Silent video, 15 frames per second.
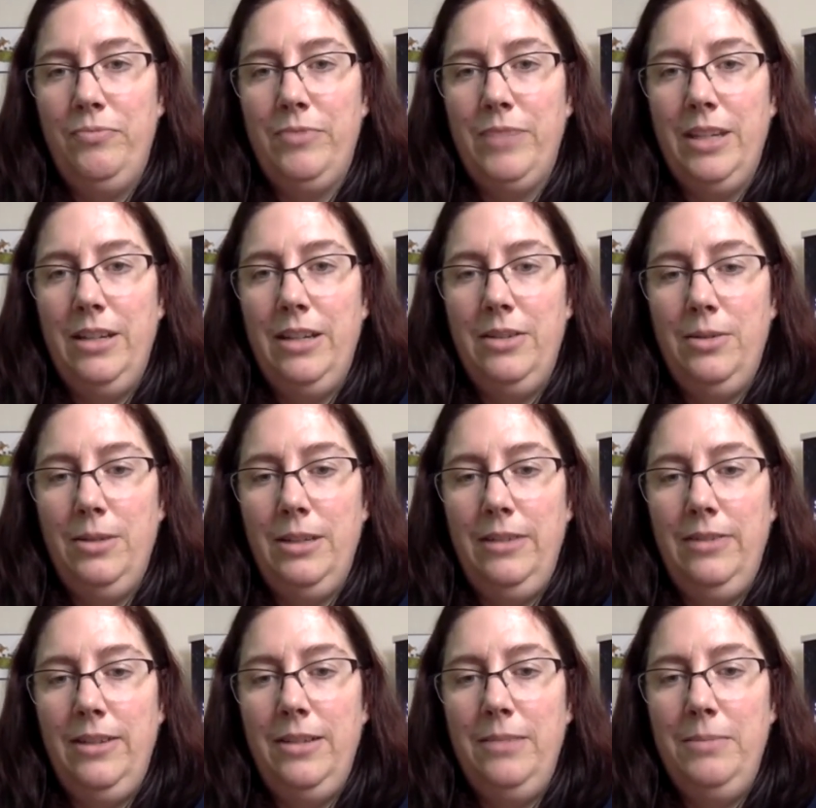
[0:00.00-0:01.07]
is really
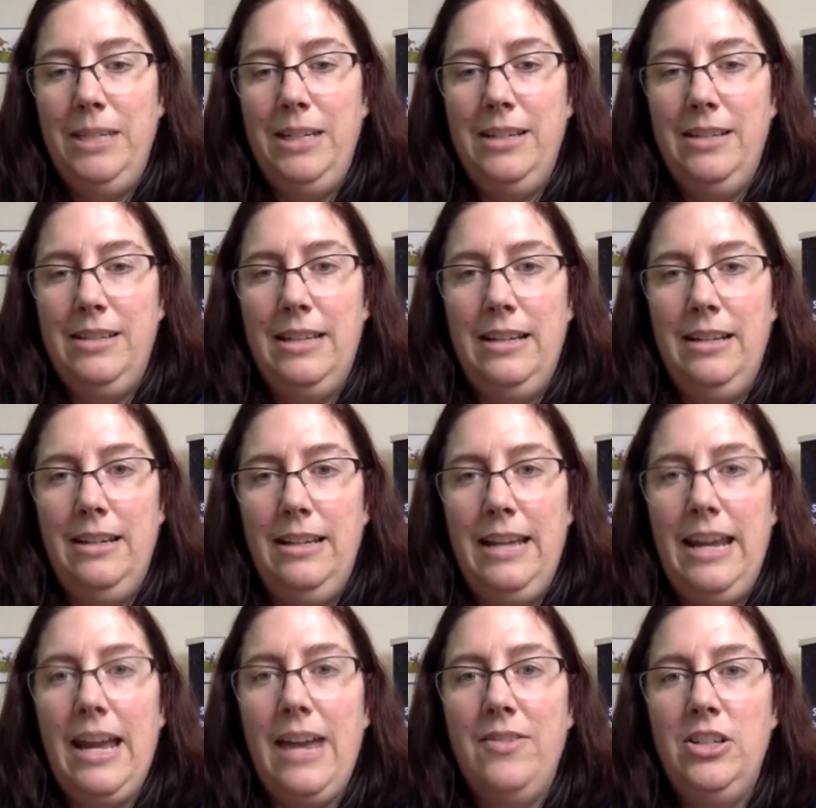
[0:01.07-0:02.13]
fun, because then
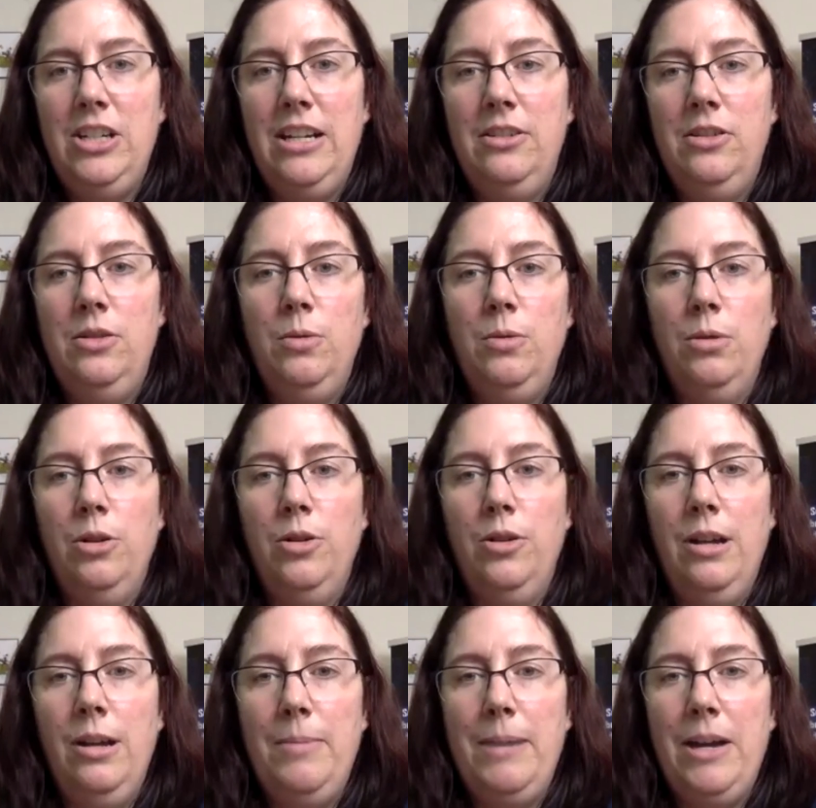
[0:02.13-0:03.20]
they have a chance to
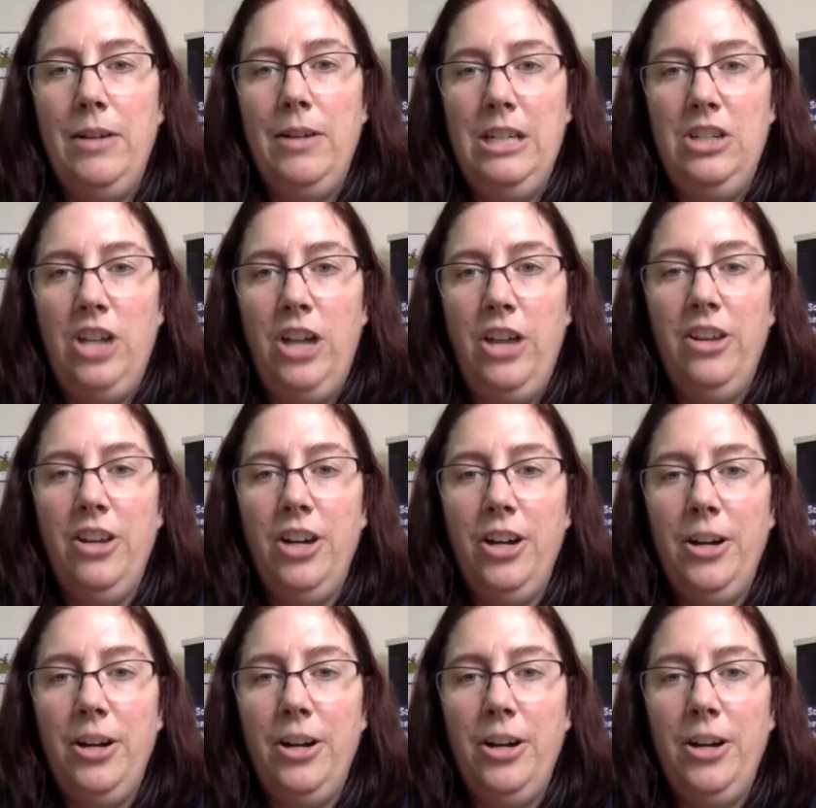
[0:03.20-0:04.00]
learn about each other.